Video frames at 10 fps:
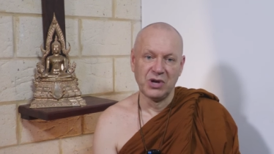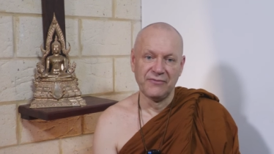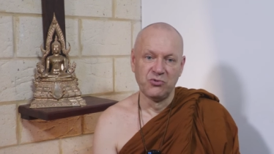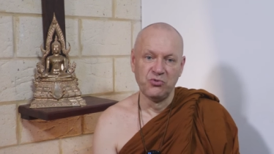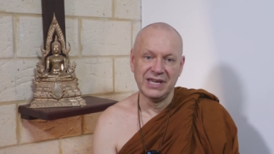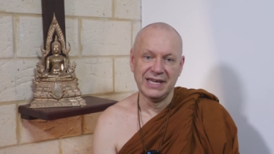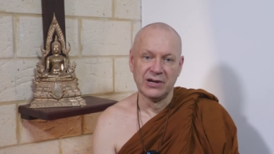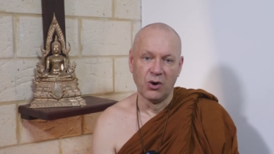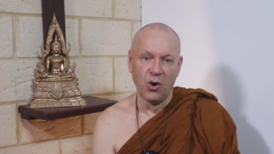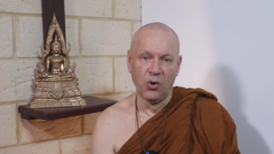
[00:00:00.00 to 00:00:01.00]
you have
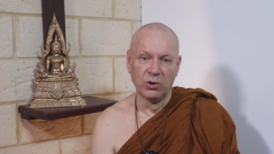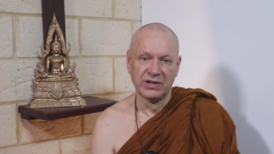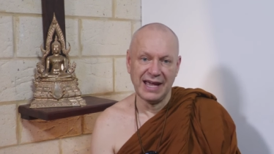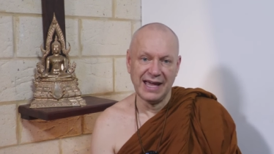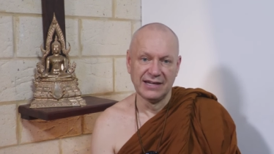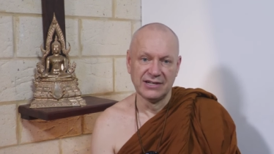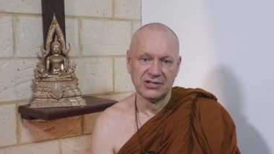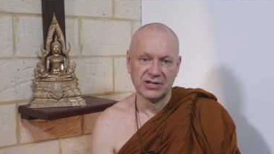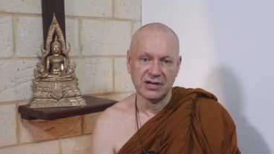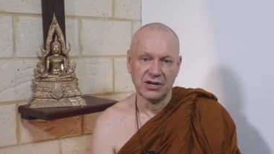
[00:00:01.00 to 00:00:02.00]
re-old age.